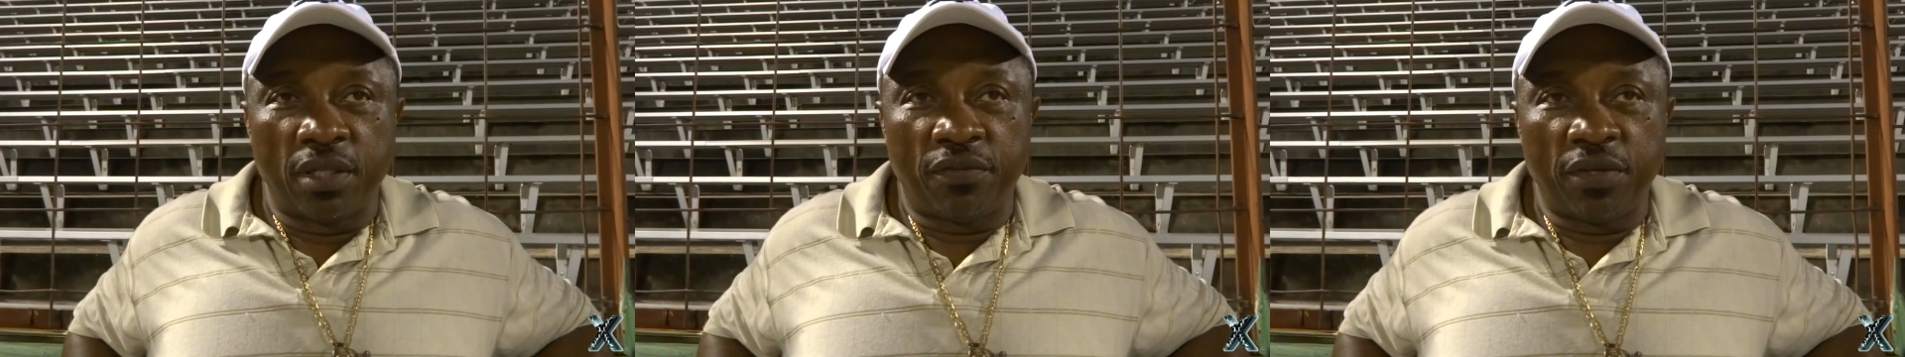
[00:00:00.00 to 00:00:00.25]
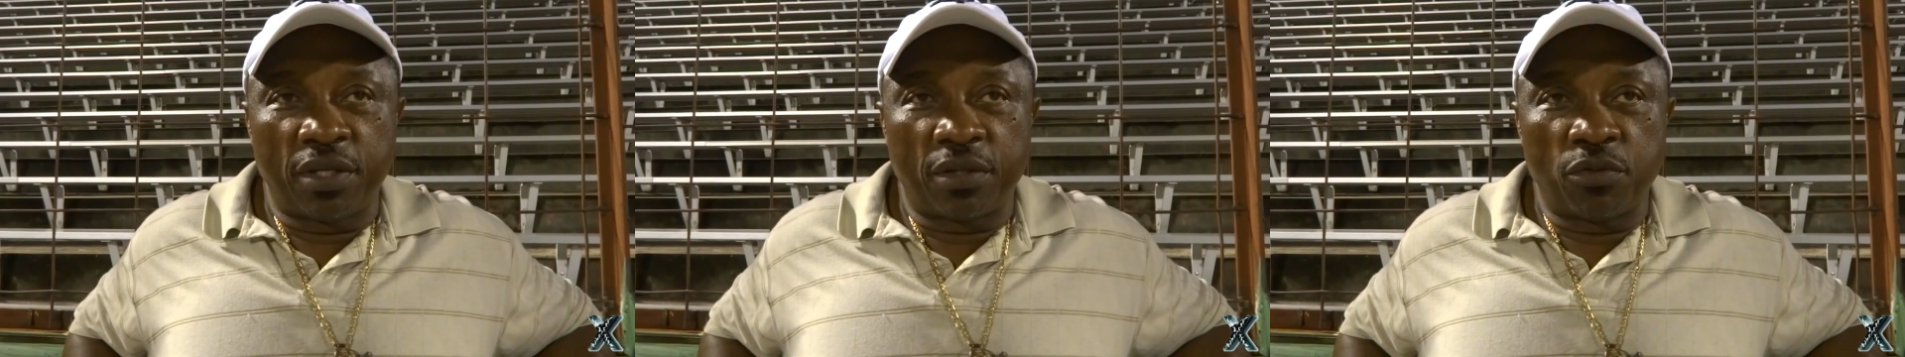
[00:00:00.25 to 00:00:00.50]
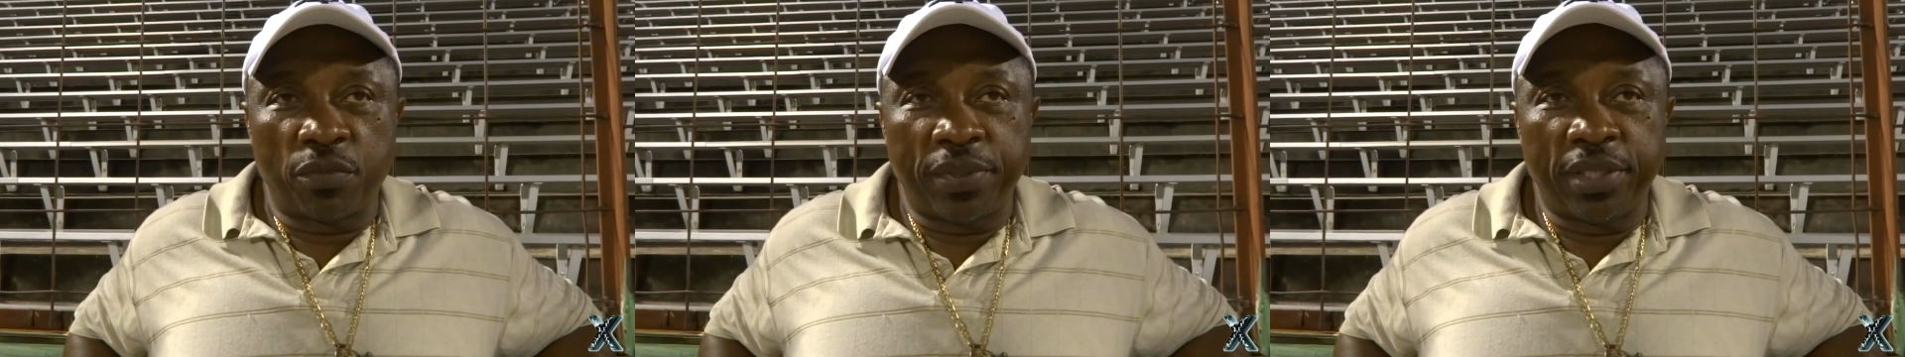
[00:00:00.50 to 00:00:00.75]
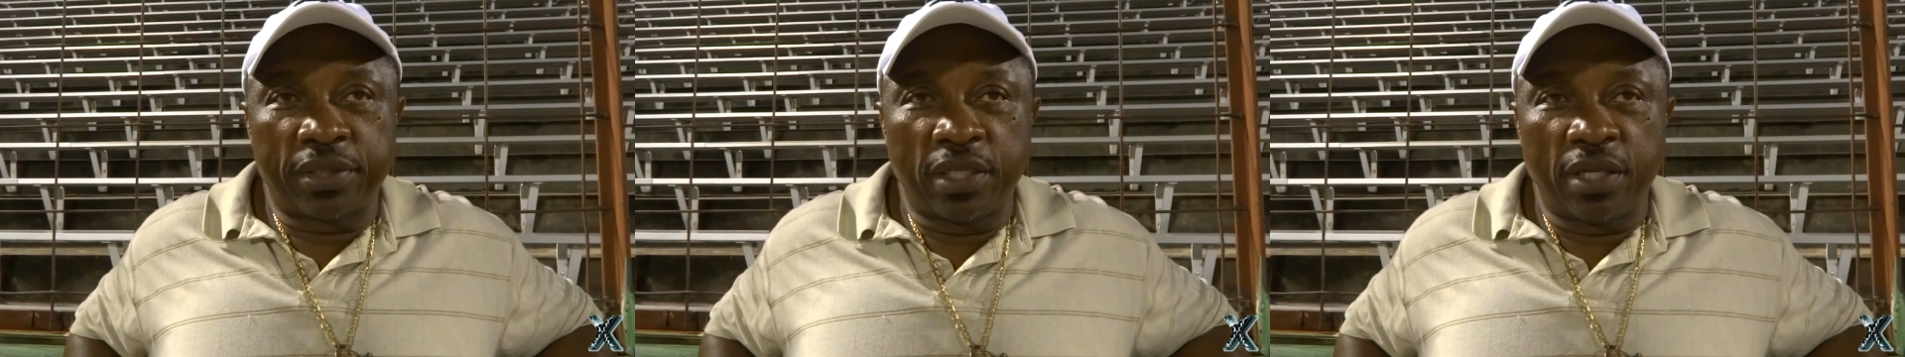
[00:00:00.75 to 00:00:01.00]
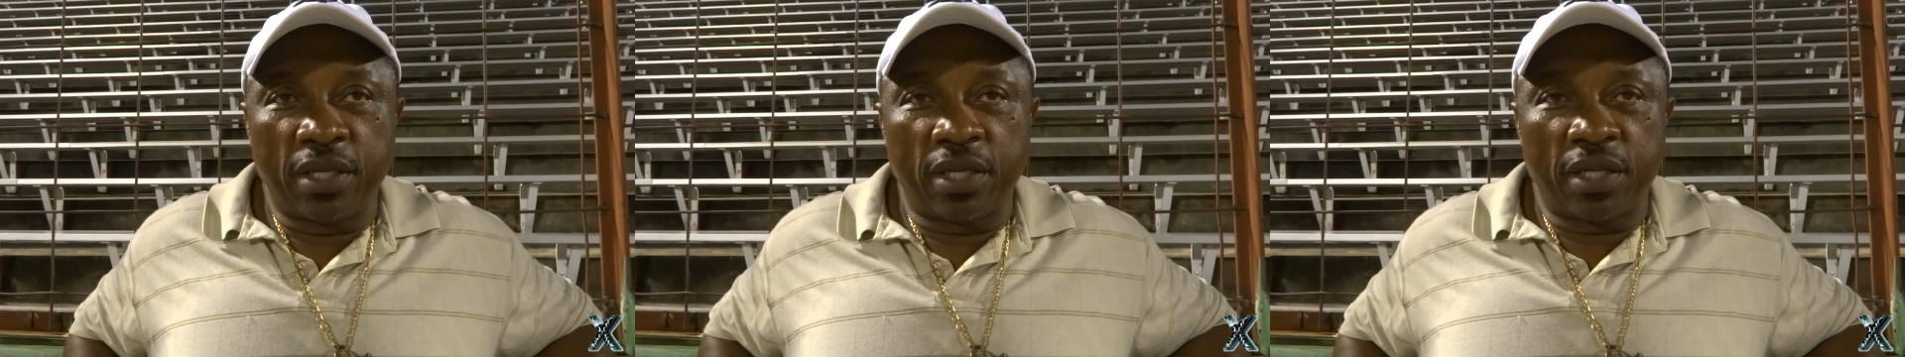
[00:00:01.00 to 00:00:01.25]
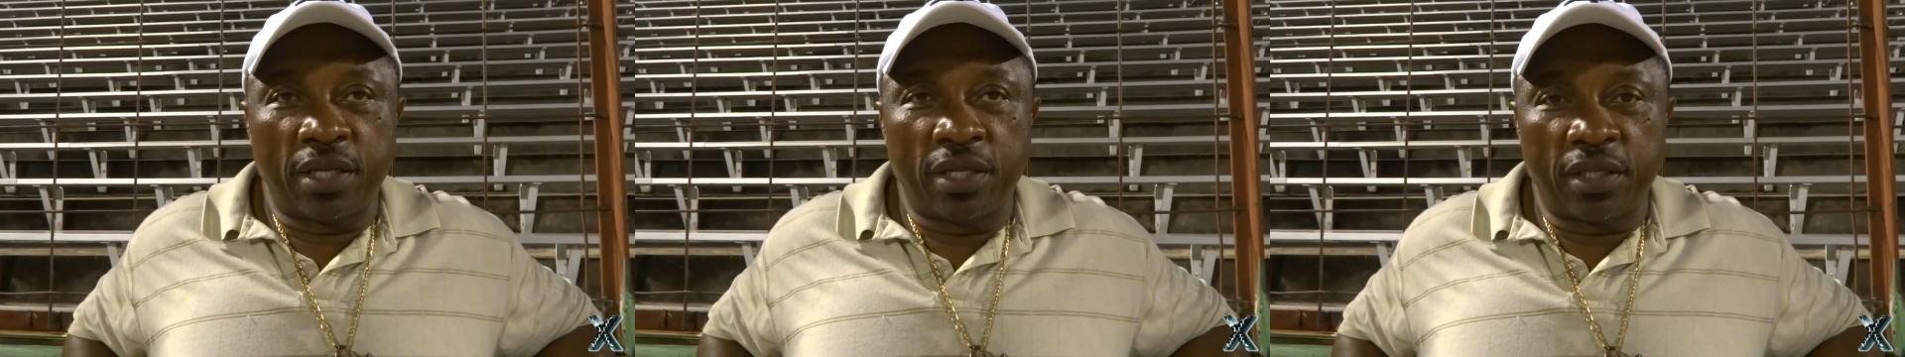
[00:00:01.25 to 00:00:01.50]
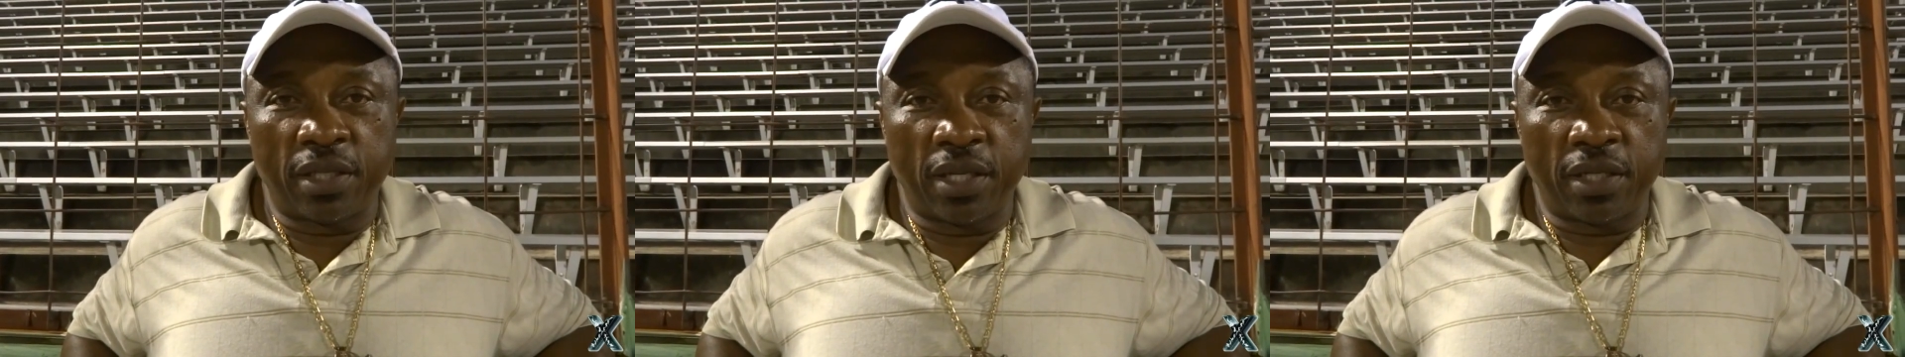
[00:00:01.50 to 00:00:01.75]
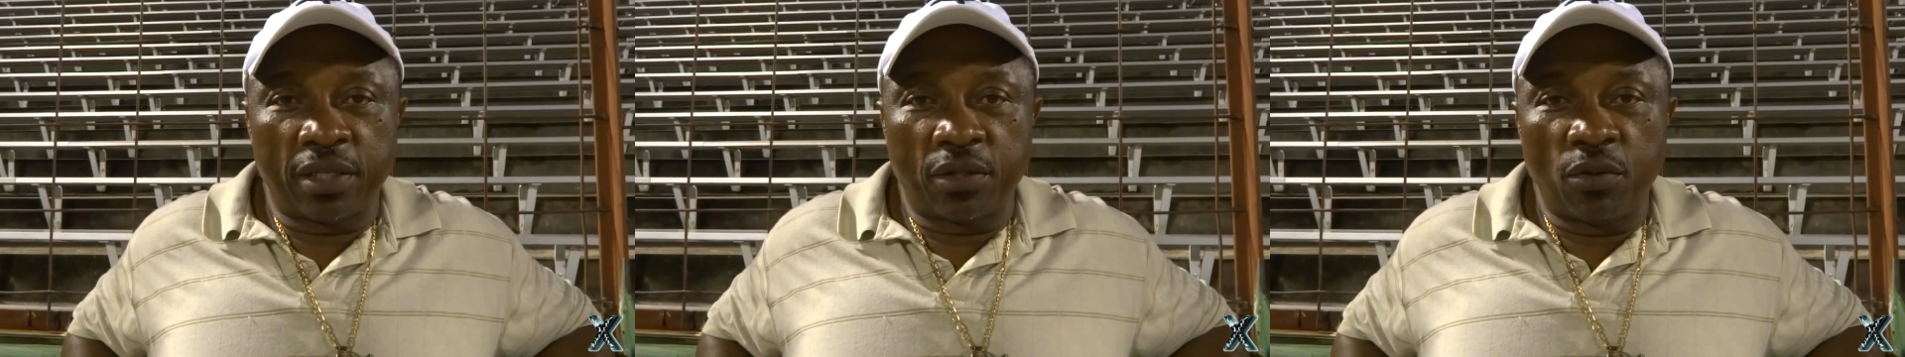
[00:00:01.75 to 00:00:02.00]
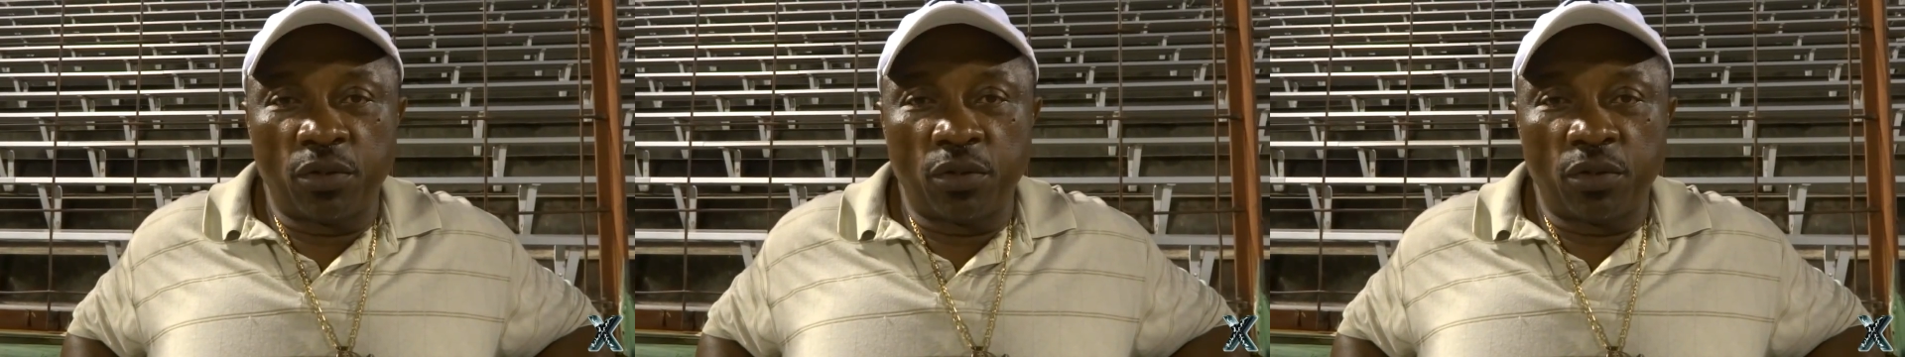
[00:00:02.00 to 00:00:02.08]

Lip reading: If he repeats anything